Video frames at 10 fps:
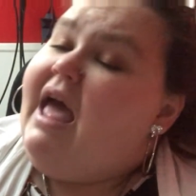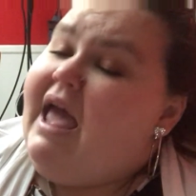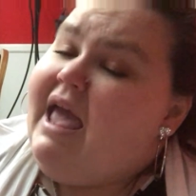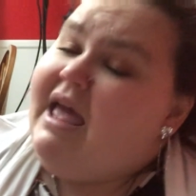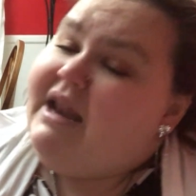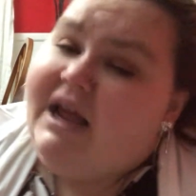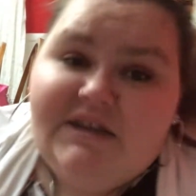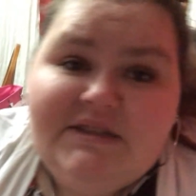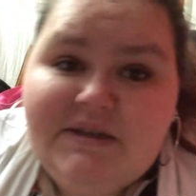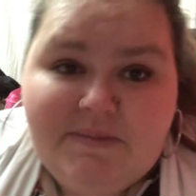And I
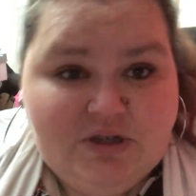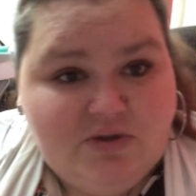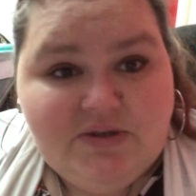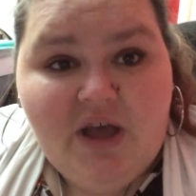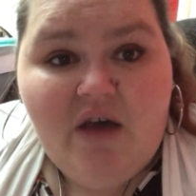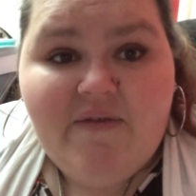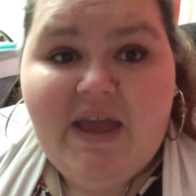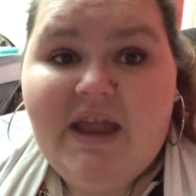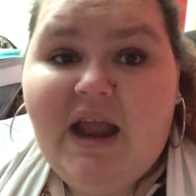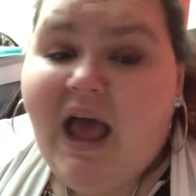just took my shoes off
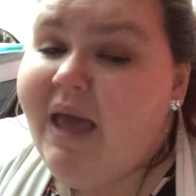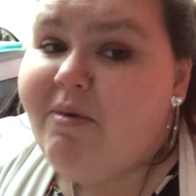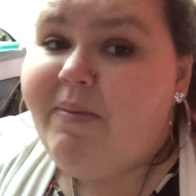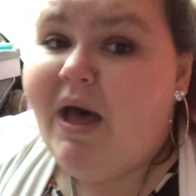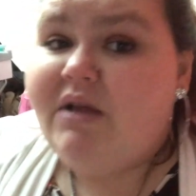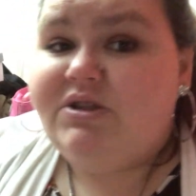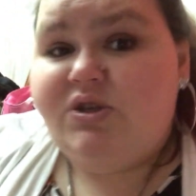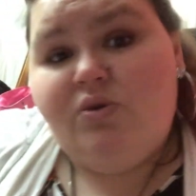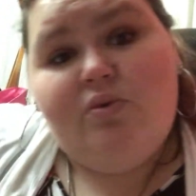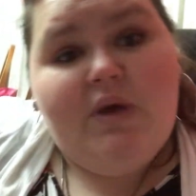and I'm about
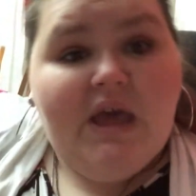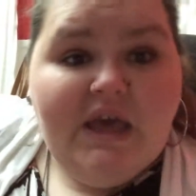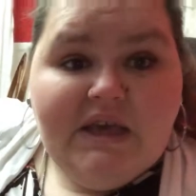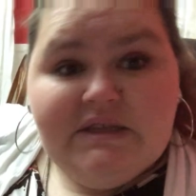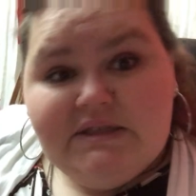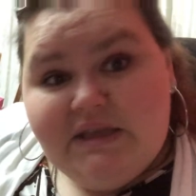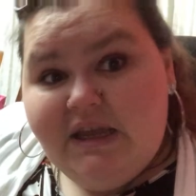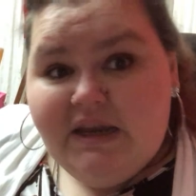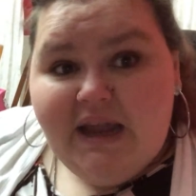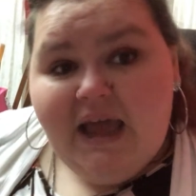to
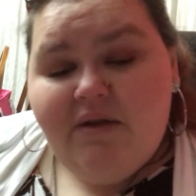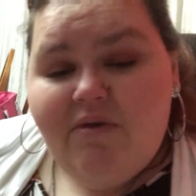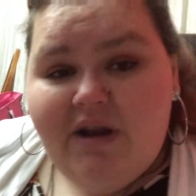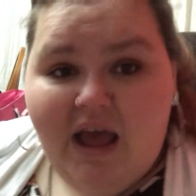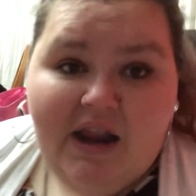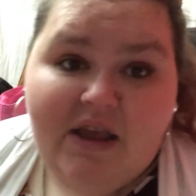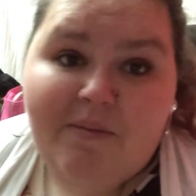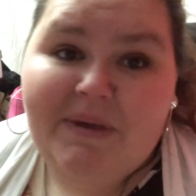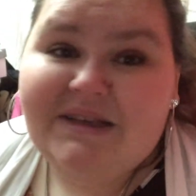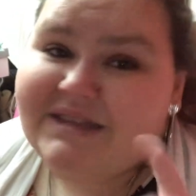ski that I don't want out of
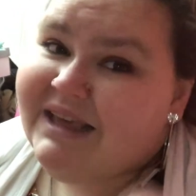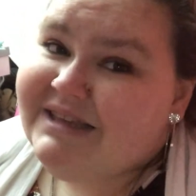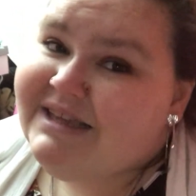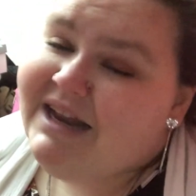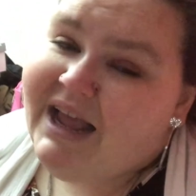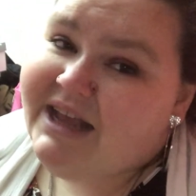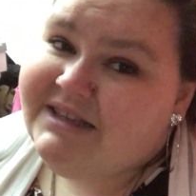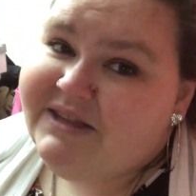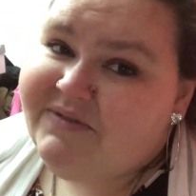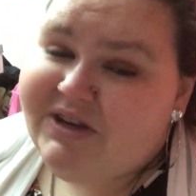here because, like I said, I got
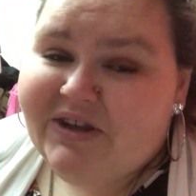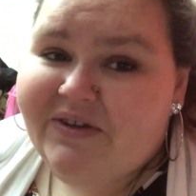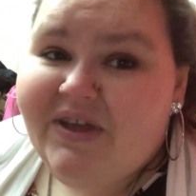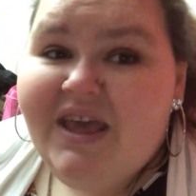stuff to do.